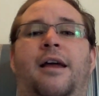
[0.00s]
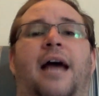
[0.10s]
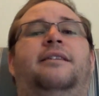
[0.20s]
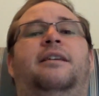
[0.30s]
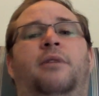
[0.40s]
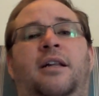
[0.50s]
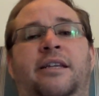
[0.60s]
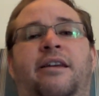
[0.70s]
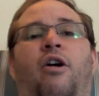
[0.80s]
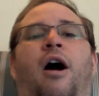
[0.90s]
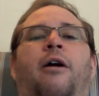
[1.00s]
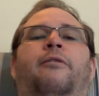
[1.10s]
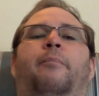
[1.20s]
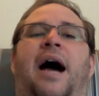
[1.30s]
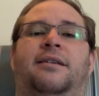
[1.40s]
And similarly, there are
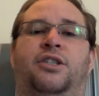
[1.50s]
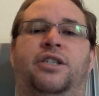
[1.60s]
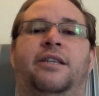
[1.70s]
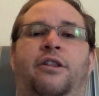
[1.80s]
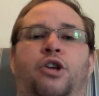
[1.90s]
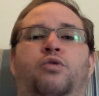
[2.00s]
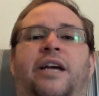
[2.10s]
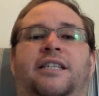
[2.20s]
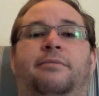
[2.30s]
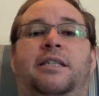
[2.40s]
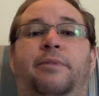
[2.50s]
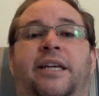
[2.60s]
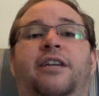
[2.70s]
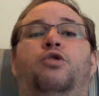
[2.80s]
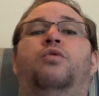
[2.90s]
passages in the New Testament
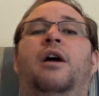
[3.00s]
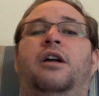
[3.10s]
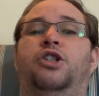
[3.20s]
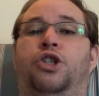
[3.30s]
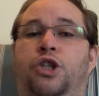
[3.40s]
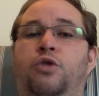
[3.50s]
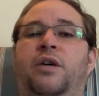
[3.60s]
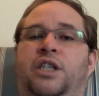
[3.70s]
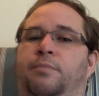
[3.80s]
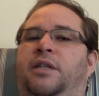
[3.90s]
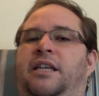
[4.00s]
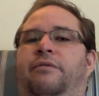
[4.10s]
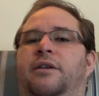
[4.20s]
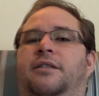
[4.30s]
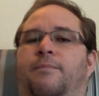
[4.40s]
speaking to Jewish
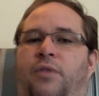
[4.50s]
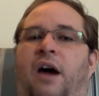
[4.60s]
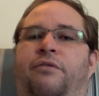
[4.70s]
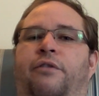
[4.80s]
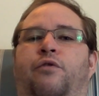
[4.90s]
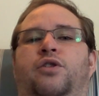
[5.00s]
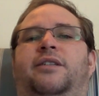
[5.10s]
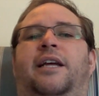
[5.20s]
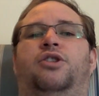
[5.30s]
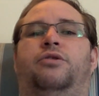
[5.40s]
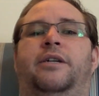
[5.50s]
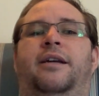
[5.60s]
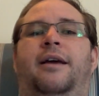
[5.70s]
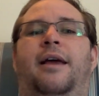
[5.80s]
believers of the first century.